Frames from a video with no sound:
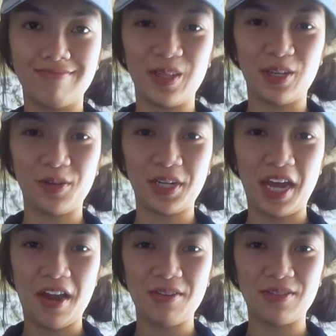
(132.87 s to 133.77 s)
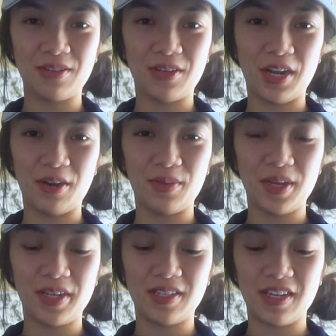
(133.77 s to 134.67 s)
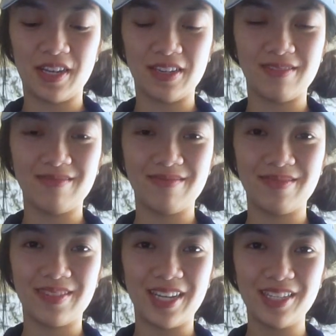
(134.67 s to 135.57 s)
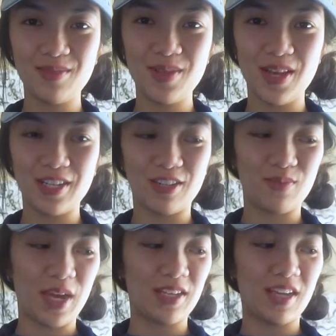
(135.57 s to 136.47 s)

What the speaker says: liquid count, so on airplanes it takes up a lot of space.